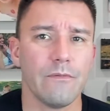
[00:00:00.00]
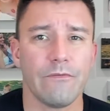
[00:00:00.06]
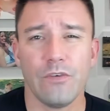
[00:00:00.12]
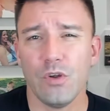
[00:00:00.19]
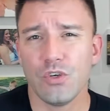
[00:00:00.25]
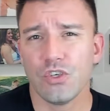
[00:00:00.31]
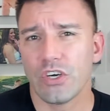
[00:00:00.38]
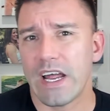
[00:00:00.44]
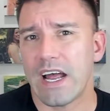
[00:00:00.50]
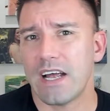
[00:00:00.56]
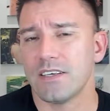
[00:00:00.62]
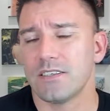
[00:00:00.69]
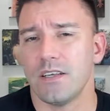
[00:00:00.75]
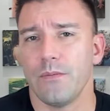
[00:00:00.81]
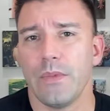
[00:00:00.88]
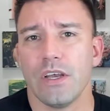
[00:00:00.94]
Future
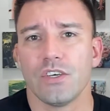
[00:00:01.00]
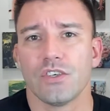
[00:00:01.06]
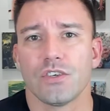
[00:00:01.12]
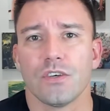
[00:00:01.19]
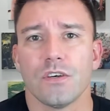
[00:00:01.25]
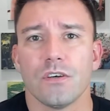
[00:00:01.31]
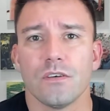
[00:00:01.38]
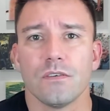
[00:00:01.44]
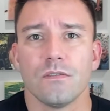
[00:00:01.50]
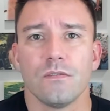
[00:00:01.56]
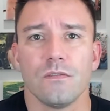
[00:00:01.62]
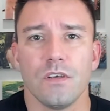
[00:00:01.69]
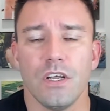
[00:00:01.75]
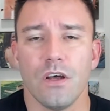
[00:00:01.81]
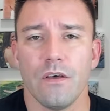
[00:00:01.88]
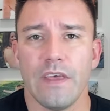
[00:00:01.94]
cast them, make sure,
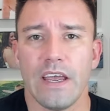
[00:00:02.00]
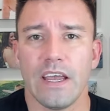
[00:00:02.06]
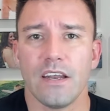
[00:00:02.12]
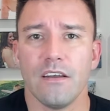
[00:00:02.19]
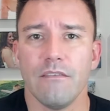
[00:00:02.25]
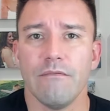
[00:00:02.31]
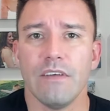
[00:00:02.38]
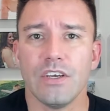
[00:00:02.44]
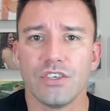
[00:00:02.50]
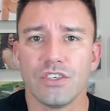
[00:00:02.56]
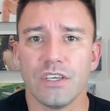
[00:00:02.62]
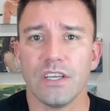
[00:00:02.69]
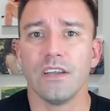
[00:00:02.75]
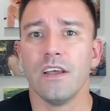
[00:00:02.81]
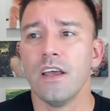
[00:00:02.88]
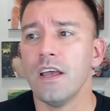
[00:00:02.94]
they can
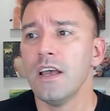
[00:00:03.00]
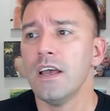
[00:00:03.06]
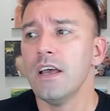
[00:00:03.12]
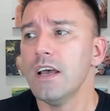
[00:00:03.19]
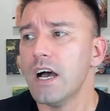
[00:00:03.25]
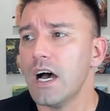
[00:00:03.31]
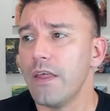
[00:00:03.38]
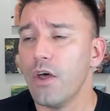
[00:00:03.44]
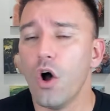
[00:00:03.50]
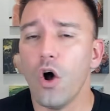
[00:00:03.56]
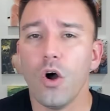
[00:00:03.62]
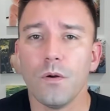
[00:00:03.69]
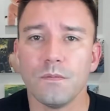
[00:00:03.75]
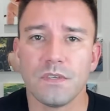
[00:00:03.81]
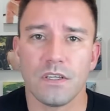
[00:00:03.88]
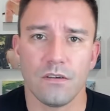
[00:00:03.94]
envision the
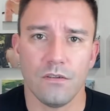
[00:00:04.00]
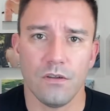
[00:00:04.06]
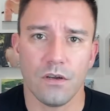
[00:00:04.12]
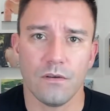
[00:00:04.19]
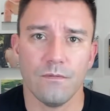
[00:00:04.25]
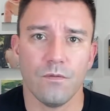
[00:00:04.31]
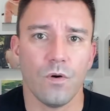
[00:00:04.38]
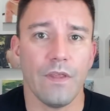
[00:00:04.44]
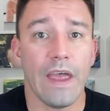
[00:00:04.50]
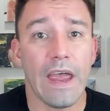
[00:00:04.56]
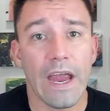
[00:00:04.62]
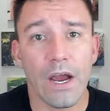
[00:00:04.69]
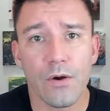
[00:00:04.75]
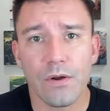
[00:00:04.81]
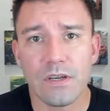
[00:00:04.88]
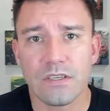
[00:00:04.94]
homes that they're looking for, the
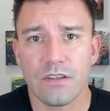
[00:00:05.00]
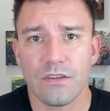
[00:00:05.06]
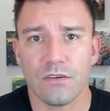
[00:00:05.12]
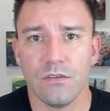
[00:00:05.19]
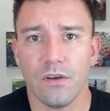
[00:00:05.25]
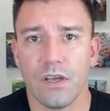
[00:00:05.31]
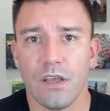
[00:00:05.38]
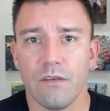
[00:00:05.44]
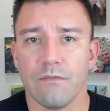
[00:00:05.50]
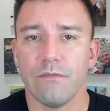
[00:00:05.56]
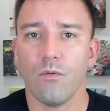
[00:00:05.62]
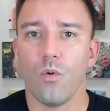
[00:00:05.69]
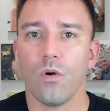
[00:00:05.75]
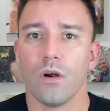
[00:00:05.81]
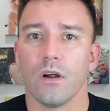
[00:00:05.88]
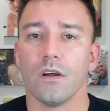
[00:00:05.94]
areas that they're looking
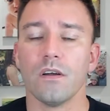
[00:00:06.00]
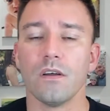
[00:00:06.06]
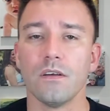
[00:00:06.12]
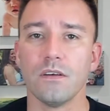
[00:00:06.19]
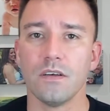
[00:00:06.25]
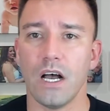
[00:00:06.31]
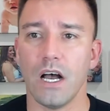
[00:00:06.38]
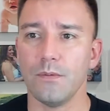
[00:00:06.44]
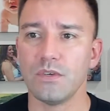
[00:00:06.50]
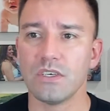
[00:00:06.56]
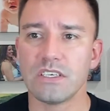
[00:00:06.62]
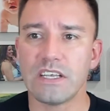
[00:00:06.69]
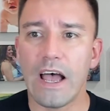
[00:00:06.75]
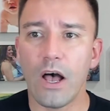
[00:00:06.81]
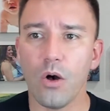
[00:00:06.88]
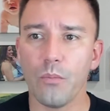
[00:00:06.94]
for,
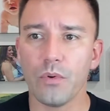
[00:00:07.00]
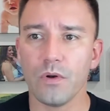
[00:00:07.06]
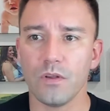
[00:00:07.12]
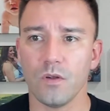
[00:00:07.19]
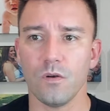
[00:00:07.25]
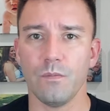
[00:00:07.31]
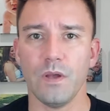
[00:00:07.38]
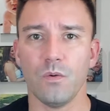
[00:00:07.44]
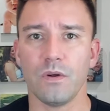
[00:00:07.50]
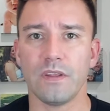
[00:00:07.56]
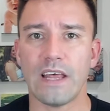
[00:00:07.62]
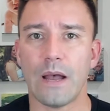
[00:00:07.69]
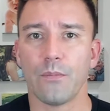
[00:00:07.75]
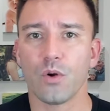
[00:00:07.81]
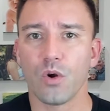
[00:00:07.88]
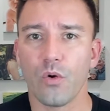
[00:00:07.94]
just help a little bit with
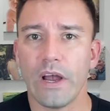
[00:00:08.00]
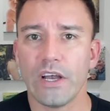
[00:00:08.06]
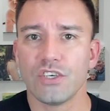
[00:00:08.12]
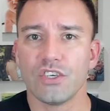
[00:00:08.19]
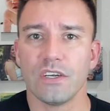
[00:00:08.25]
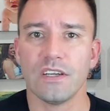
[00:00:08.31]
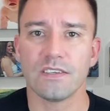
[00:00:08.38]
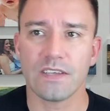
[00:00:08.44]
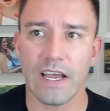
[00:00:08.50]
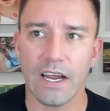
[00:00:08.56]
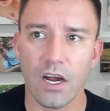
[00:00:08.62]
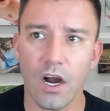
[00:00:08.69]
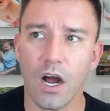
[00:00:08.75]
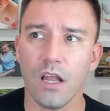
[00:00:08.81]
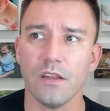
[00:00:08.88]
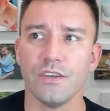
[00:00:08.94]
that progression and
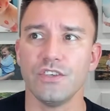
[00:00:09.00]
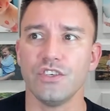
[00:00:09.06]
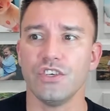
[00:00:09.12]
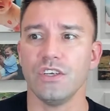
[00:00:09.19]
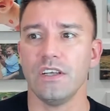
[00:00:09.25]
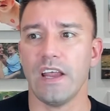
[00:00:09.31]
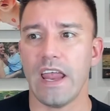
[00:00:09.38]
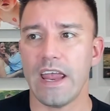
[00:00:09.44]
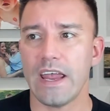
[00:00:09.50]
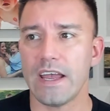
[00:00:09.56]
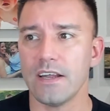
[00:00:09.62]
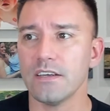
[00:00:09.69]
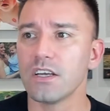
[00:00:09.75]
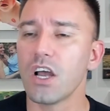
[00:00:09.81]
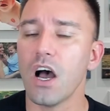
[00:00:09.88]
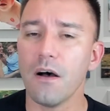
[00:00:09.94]
psychology
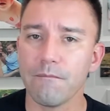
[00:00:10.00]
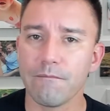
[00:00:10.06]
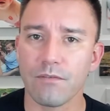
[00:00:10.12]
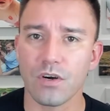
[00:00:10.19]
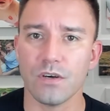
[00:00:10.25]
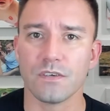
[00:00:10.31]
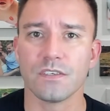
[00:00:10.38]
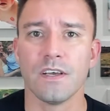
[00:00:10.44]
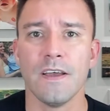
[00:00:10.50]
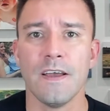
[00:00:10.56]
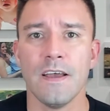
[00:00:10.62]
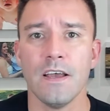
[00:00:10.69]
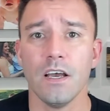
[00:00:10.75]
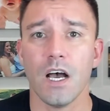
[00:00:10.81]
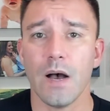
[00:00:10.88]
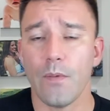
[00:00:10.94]
and comfort.
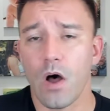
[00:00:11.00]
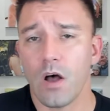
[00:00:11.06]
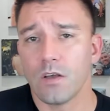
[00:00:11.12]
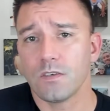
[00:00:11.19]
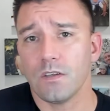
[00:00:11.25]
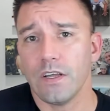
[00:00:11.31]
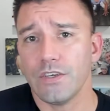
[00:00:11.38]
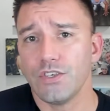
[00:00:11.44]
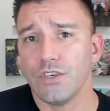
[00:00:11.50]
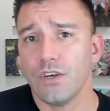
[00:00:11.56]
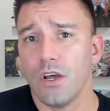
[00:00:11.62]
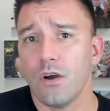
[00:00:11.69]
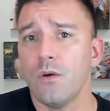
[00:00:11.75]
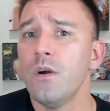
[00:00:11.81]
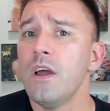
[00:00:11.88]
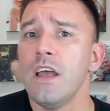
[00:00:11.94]
Also let you
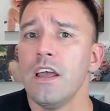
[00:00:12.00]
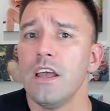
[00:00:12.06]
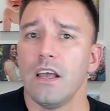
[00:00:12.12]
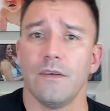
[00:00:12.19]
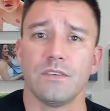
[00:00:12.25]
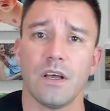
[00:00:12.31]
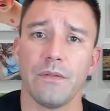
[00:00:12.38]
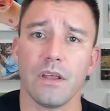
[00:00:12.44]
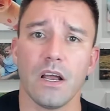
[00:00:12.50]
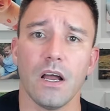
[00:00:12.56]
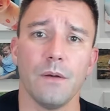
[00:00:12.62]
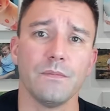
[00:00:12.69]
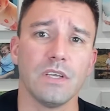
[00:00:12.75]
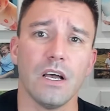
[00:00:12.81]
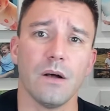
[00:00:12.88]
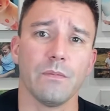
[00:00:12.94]
know if something
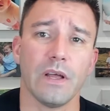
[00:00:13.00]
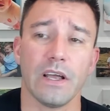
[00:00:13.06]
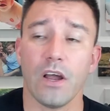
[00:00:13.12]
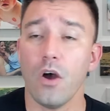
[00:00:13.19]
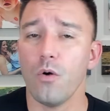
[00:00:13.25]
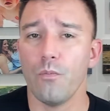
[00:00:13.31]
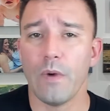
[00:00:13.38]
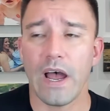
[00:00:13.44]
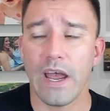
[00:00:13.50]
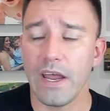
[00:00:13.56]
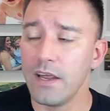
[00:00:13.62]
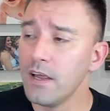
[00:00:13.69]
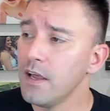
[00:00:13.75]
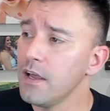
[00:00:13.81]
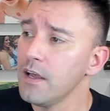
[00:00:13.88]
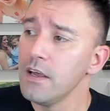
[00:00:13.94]
comes up, like, oh, my
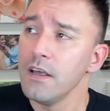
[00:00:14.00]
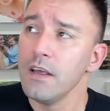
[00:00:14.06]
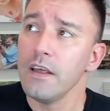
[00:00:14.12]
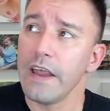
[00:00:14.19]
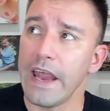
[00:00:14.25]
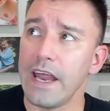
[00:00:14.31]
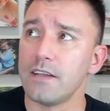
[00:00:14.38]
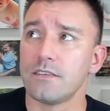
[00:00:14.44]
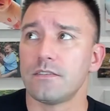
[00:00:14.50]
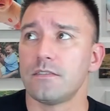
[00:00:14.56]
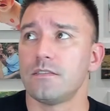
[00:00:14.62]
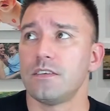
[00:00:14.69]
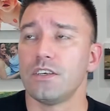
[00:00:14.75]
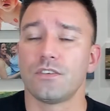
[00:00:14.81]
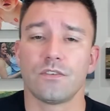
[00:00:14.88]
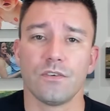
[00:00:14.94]
aunt's
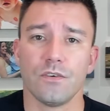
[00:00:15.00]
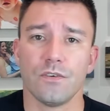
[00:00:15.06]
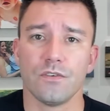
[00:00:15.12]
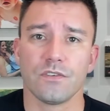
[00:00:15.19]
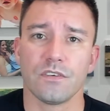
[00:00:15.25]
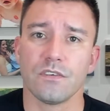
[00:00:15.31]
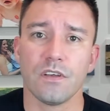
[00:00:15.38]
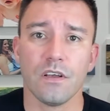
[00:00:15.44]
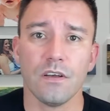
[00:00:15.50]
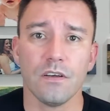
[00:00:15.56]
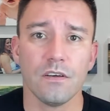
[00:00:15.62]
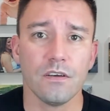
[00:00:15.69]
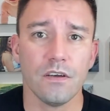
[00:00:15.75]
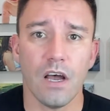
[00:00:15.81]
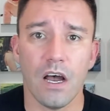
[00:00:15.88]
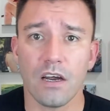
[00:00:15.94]
sister's
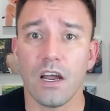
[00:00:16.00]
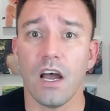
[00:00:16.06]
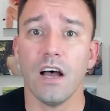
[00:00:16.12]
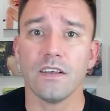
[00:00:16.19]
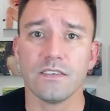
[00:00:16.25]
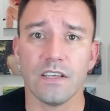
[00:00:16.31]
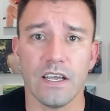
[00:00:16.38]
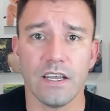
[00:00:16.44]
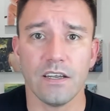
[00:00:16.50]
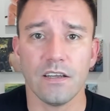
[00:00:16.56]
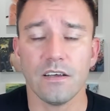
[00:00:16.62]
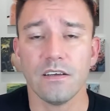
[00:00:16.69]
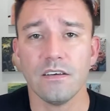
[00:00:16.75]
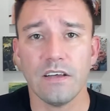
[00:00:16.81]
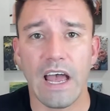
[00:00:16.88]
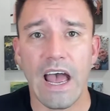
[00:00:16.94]
cousin
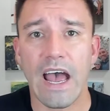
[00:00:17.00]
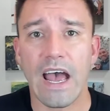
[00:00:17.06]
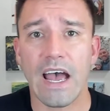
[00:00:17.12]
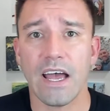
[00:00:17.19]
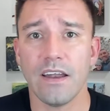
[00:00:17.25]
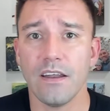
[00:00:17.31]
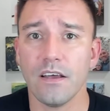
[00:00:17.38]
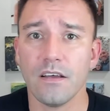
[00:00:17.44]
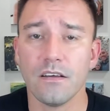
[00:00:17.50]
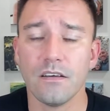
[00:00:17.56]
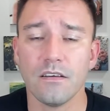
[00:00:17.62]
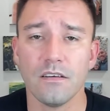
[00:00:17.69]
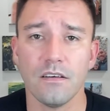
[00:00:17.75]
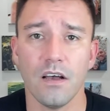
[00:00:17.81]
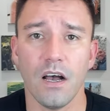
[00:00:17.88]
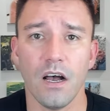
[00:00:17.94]
had
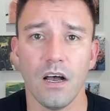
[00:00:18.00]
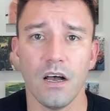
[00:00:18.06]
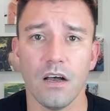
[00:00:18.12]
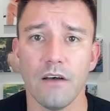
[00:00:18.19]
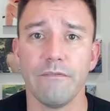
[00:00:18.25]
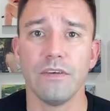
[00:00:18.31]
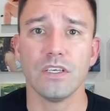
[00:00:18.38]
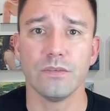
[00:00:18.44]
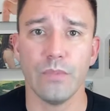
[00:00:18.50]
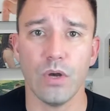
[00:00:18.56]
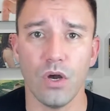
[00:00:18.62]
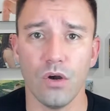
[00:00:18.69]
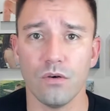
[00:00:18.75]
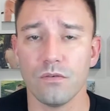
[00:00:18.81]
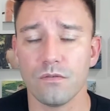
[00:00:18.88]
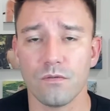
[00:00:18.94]
a
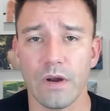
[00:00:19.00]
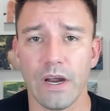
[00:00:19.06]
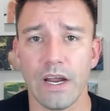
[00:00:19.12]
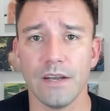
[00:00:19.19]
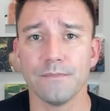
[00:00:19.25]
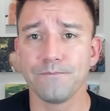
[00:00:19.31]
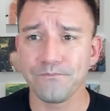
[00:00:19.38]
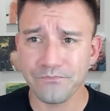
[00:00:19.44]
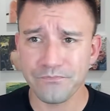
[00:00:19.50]
FSBO, right?